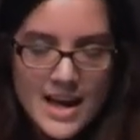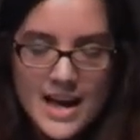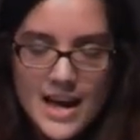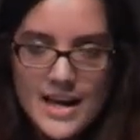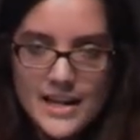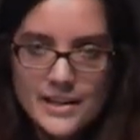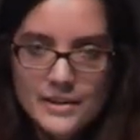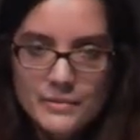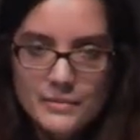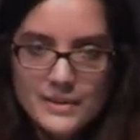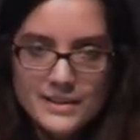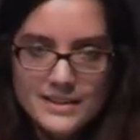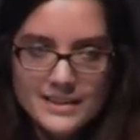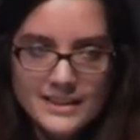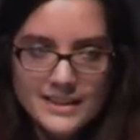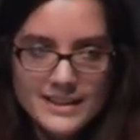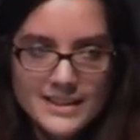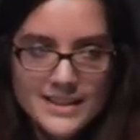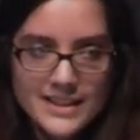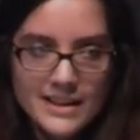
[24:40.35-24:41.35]
And it wasn't
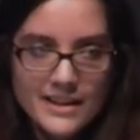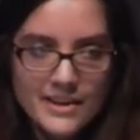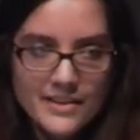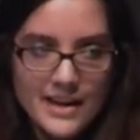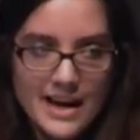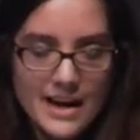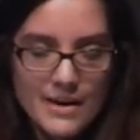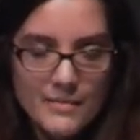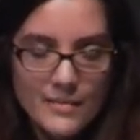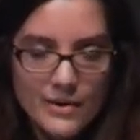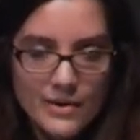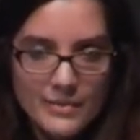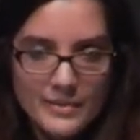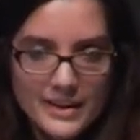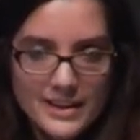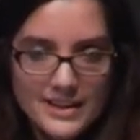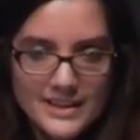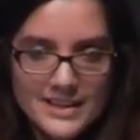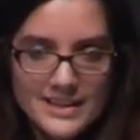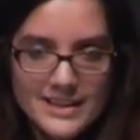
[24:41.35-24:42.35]
until that
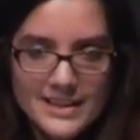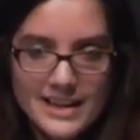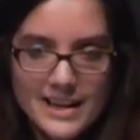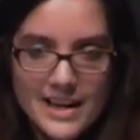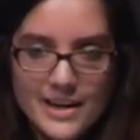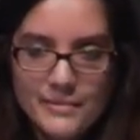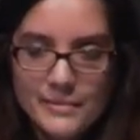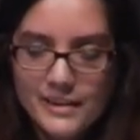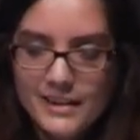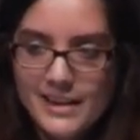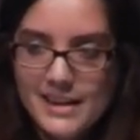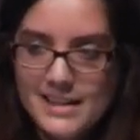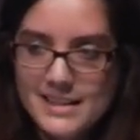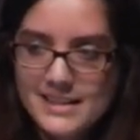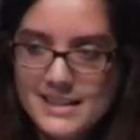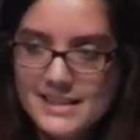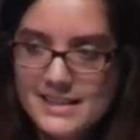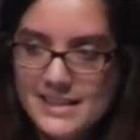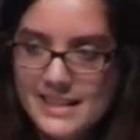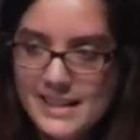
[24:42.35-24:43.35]
moment that I realized
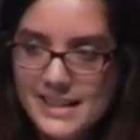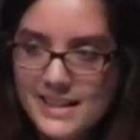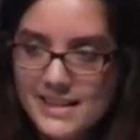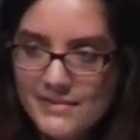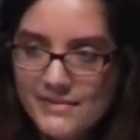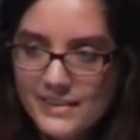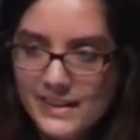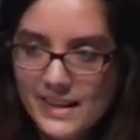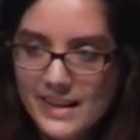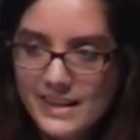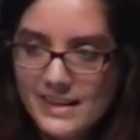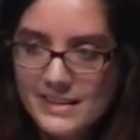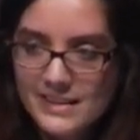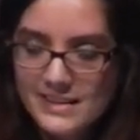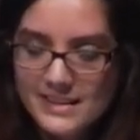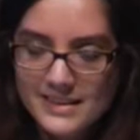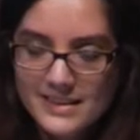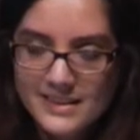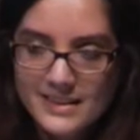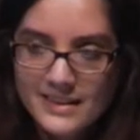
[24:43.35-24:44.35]
the
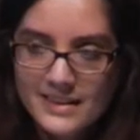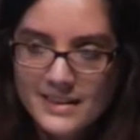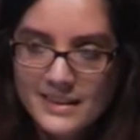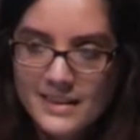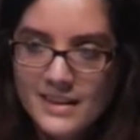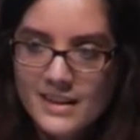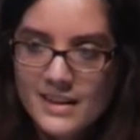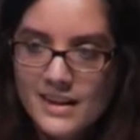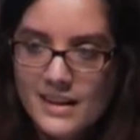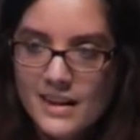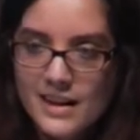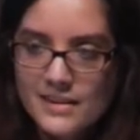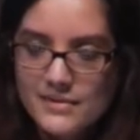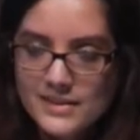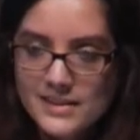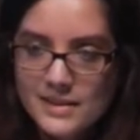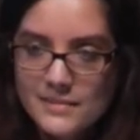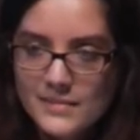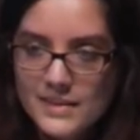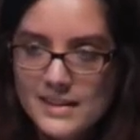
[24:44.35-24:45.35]
significance of
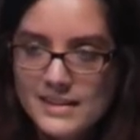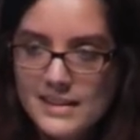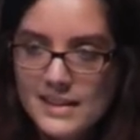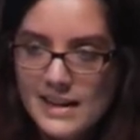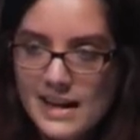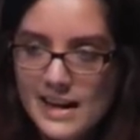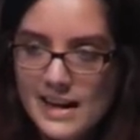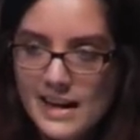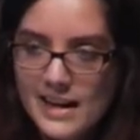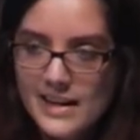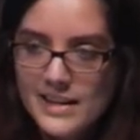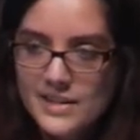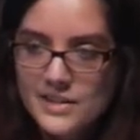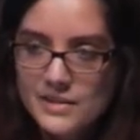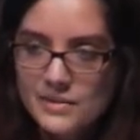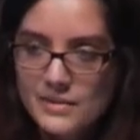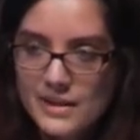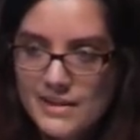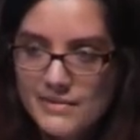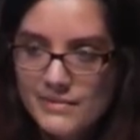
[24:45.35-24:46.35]
something that I
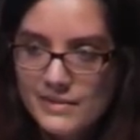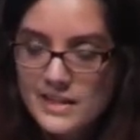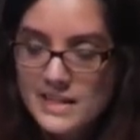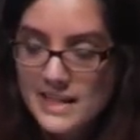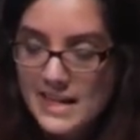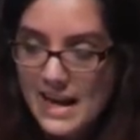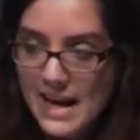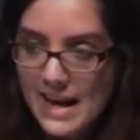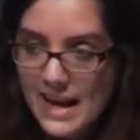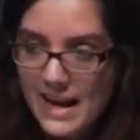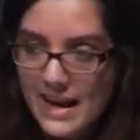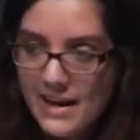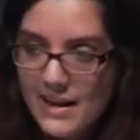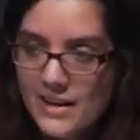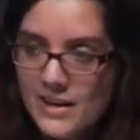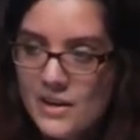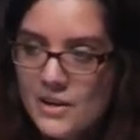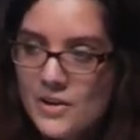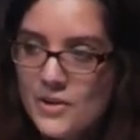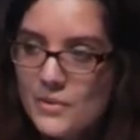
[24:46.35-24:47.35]
do every day
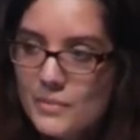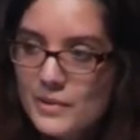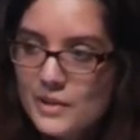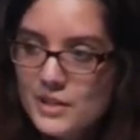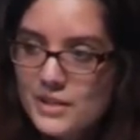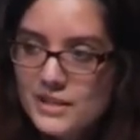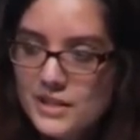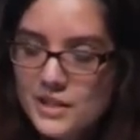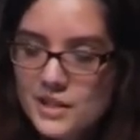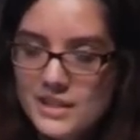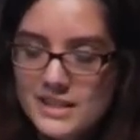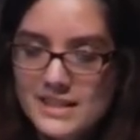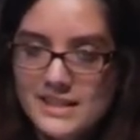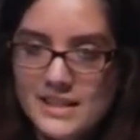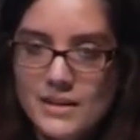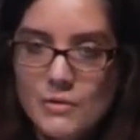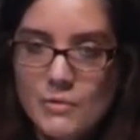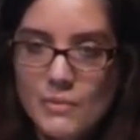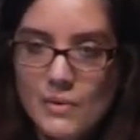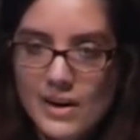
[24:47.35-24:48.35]
which is just
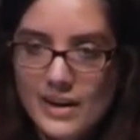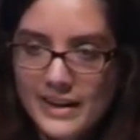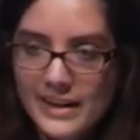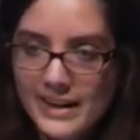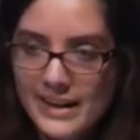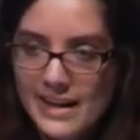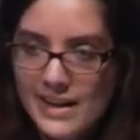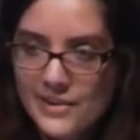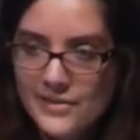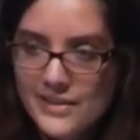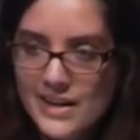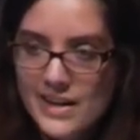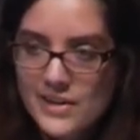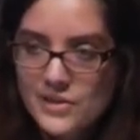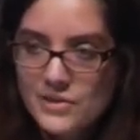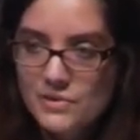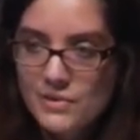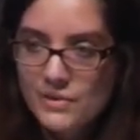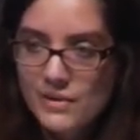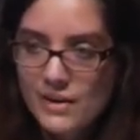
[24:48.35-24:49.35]
walking out
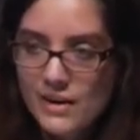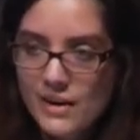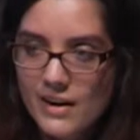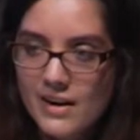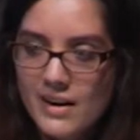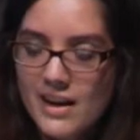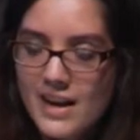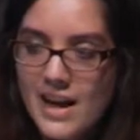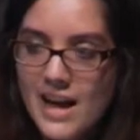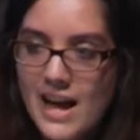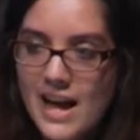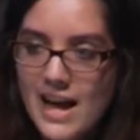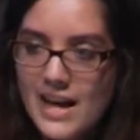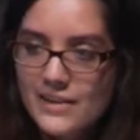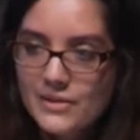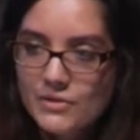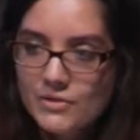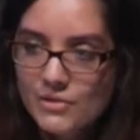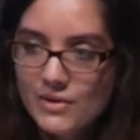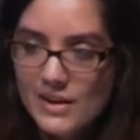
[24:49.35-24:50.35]
that door
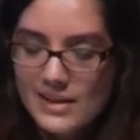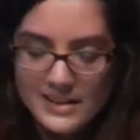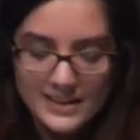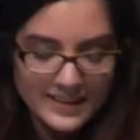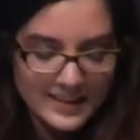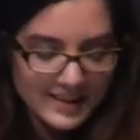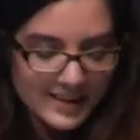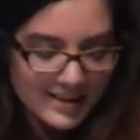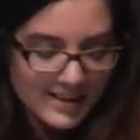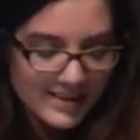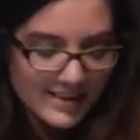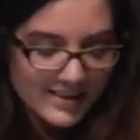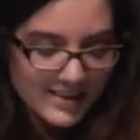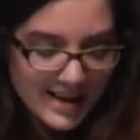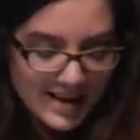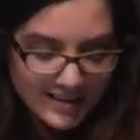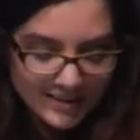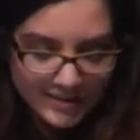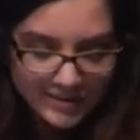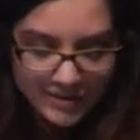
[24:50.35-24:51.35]
and crossing
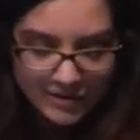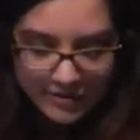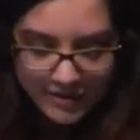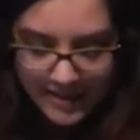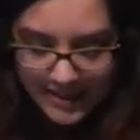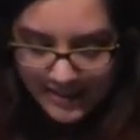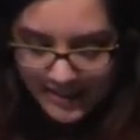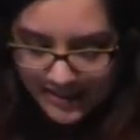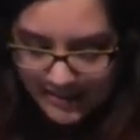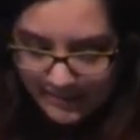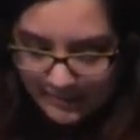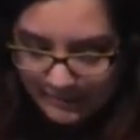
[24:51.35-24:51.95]
that street.